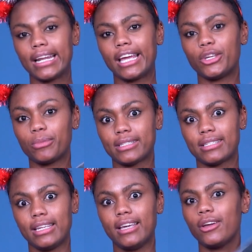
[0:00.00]
and you will
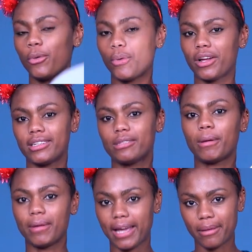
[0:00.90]
see where this
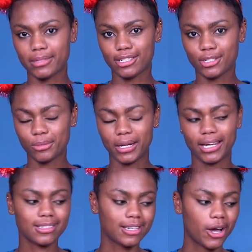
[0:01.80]
baby comes into
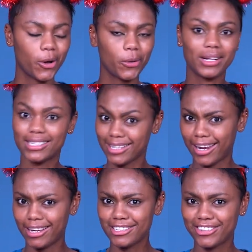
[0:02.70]
play. So let's get
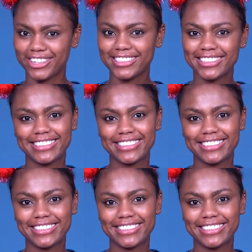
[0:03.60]
into it.